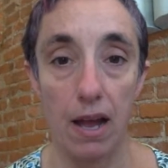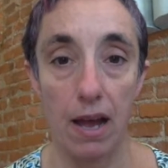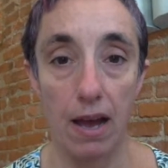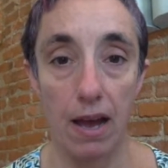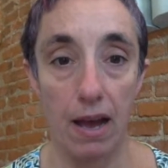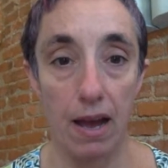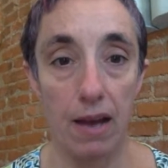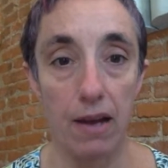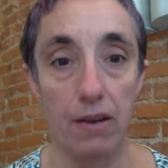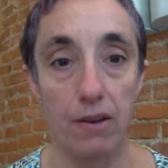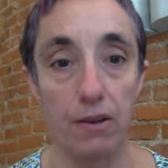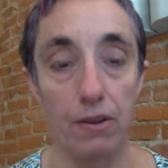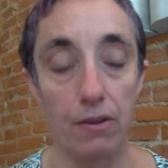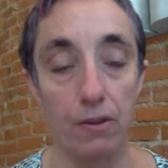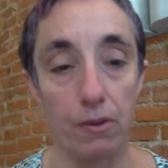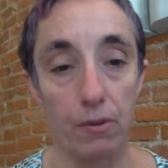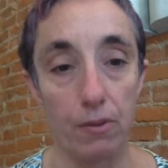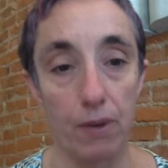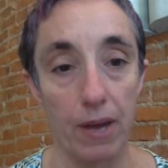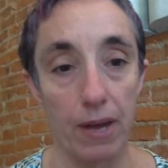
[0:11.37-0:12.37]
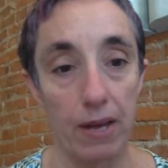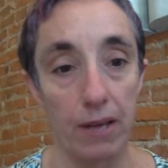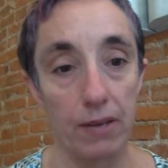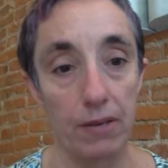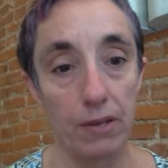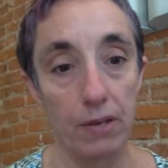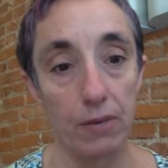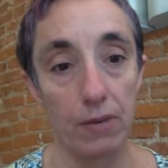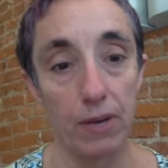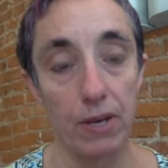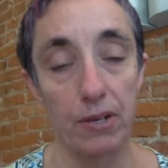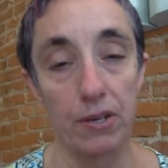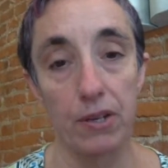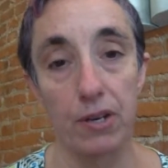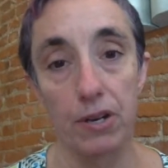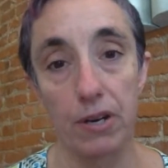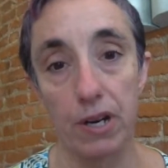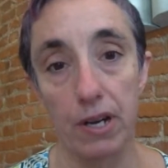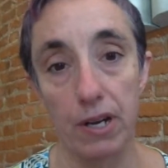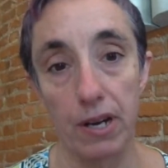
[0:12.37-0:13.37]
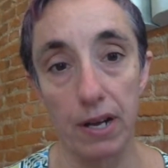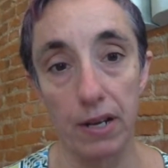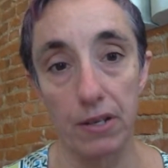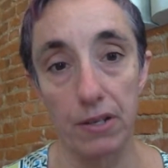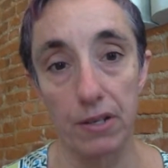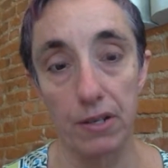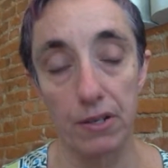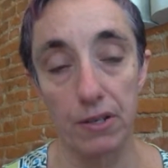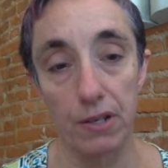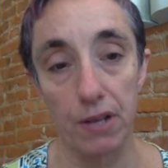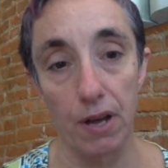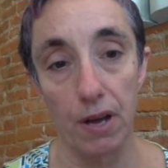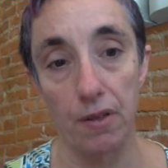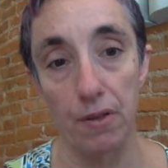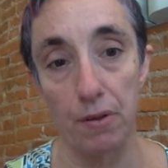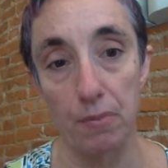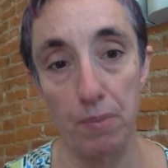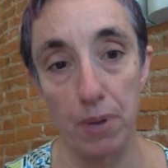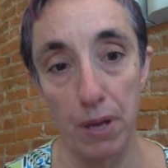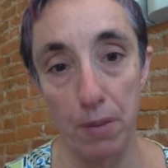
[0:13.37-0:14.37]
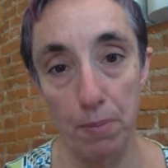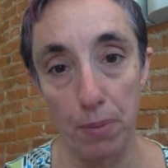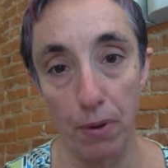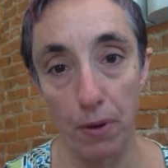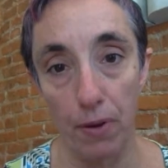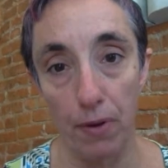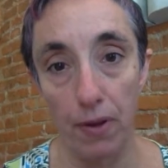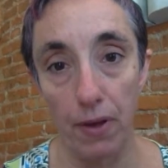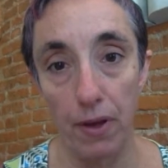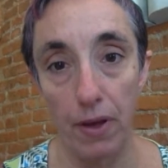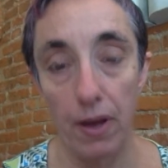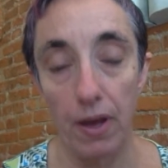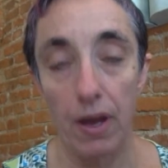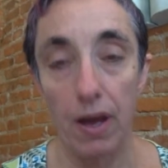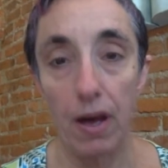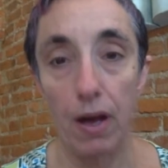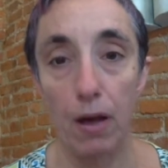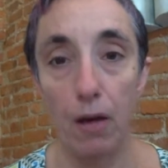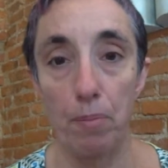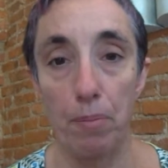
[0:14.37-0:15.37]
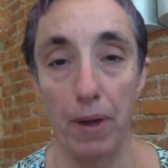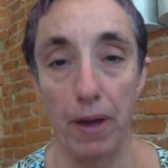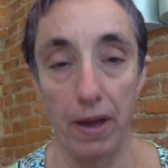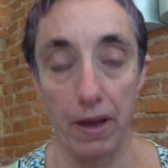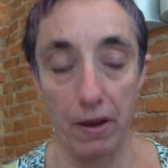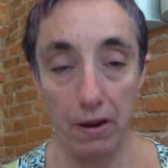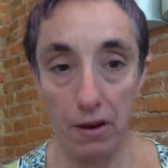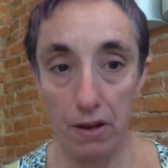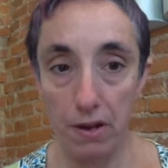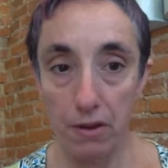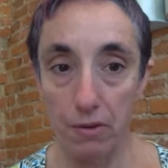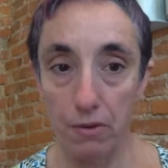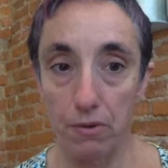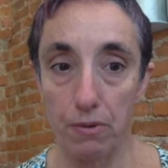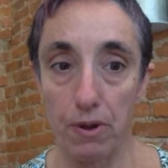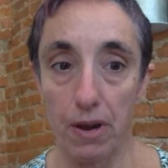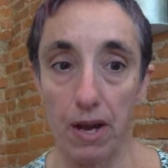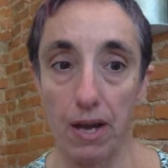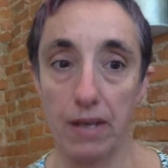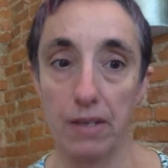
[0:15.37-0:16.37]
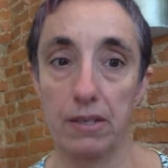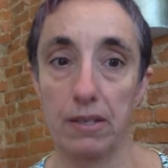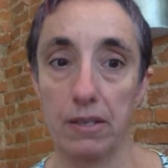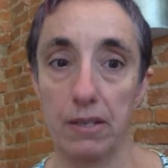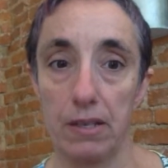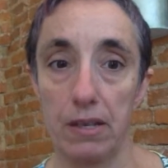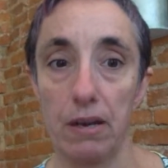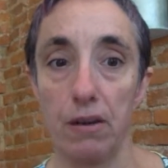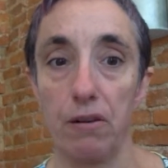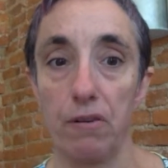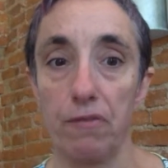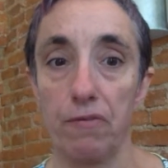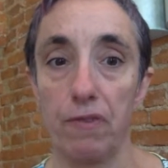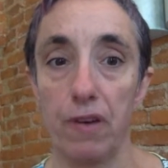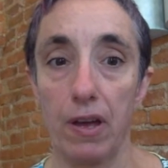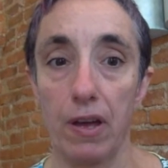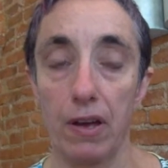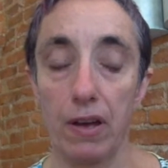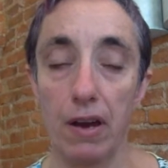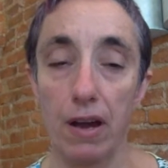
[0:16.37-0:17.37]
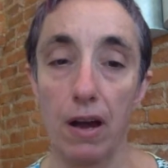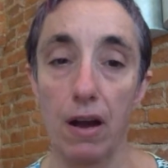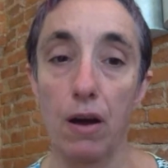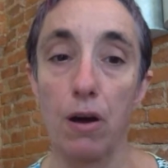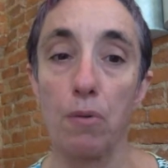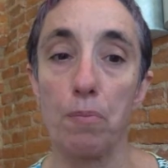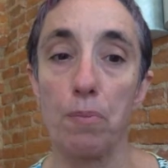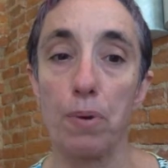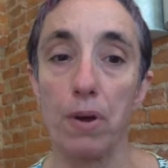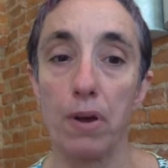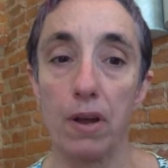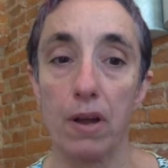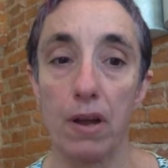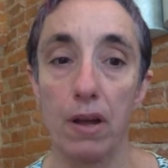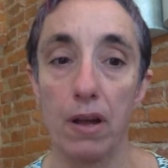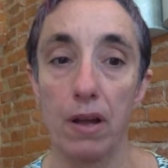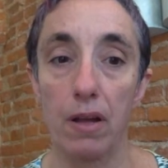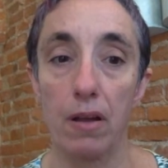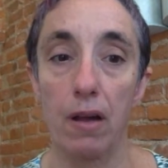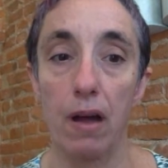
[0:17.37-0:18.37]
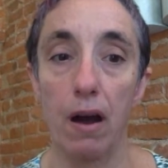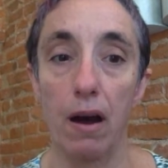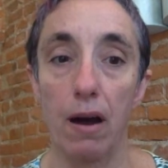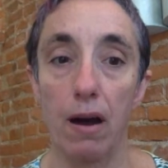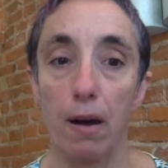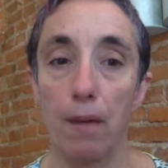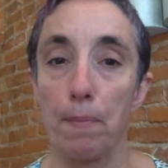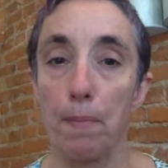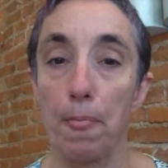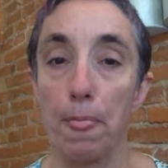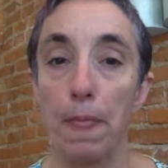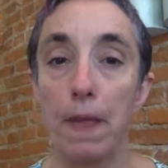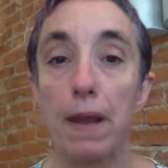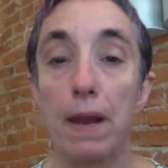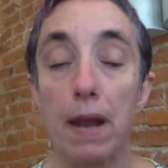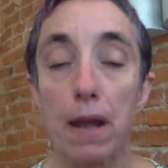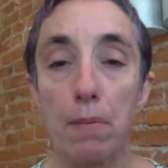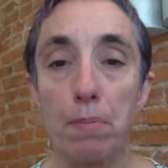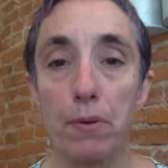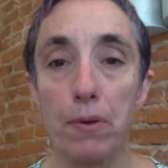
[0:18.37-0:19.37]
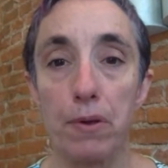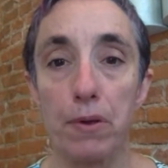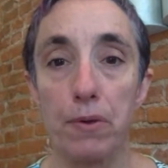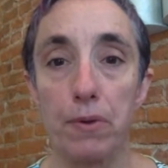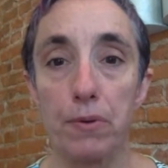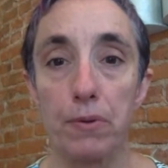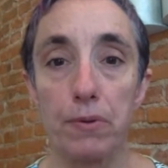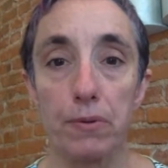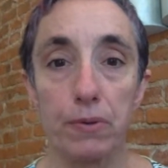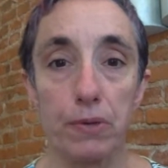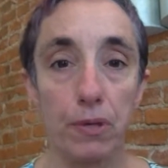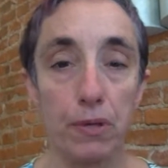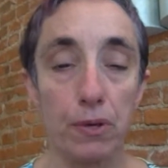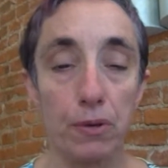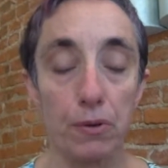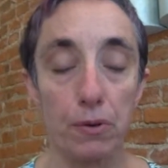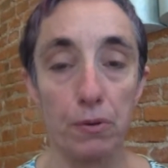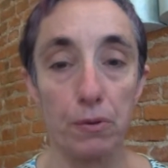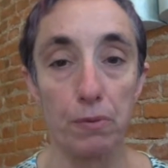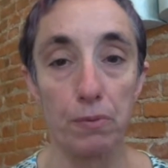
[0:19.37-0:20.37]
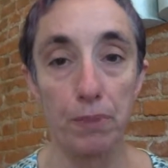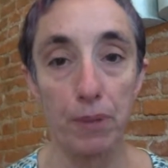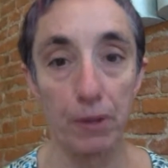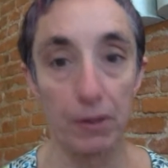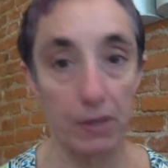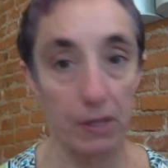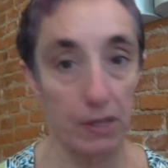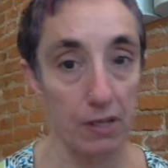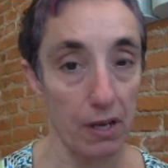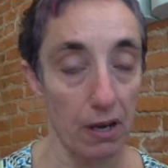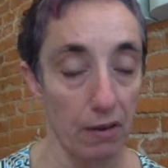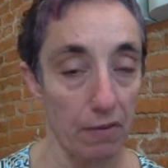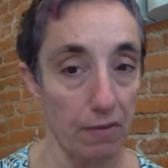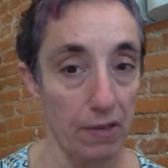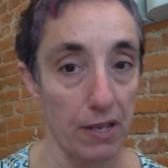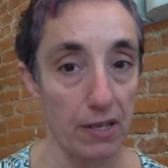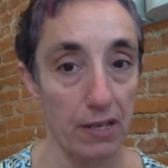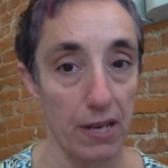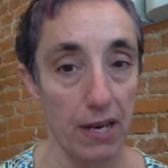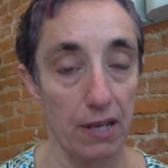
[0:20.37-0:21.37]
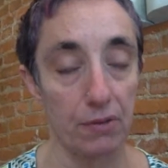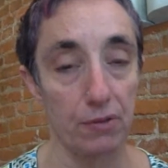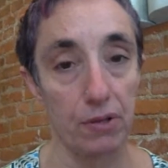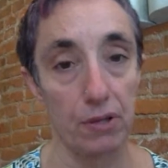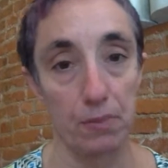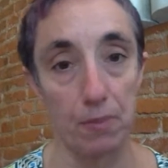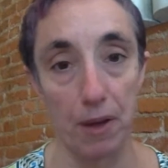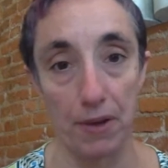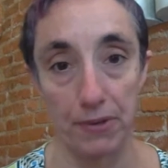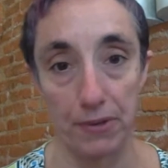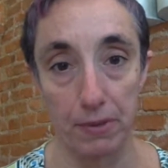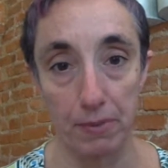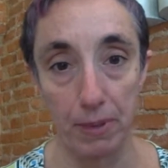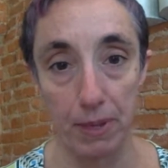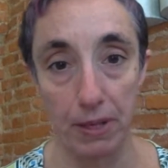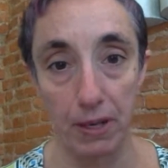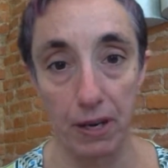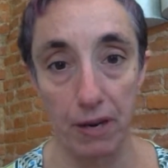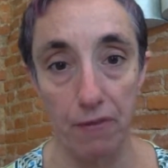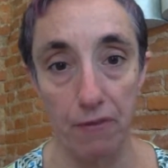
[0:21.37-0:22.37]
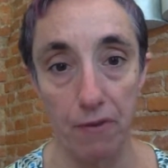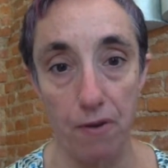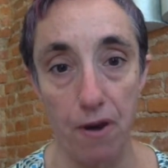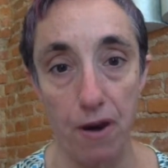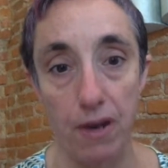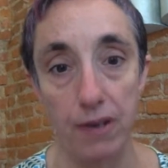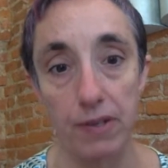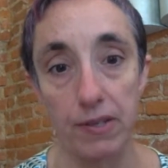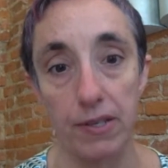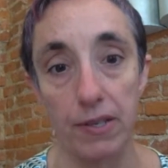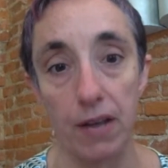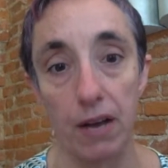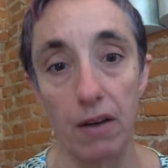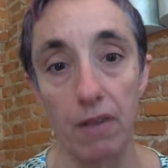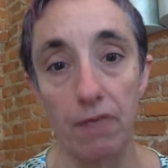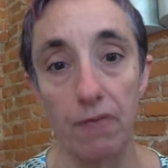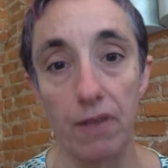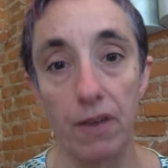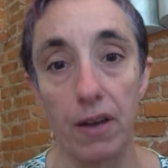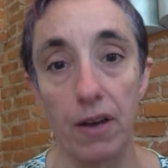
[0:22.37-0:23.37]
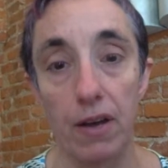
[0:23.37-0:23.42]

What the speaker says: and the ways in which your connections to other people help anchor you as a self and help enable you to build a self that takes responsibility for itself.